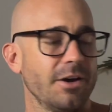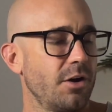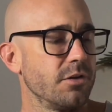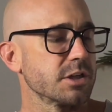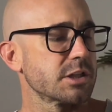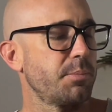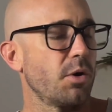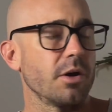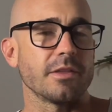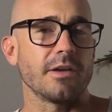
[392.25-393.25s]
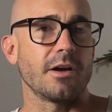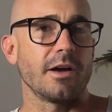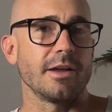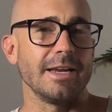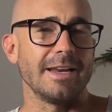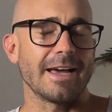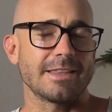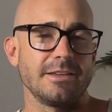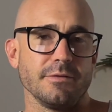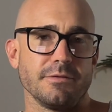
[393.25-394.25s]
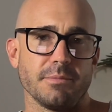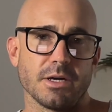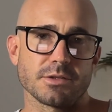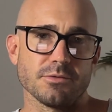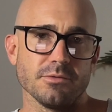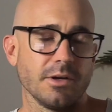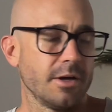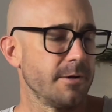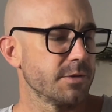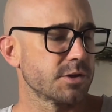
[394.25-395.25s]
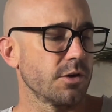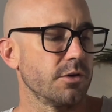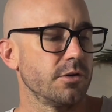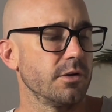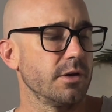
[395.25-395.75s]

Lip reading: on the spot that I had inactive muscle. So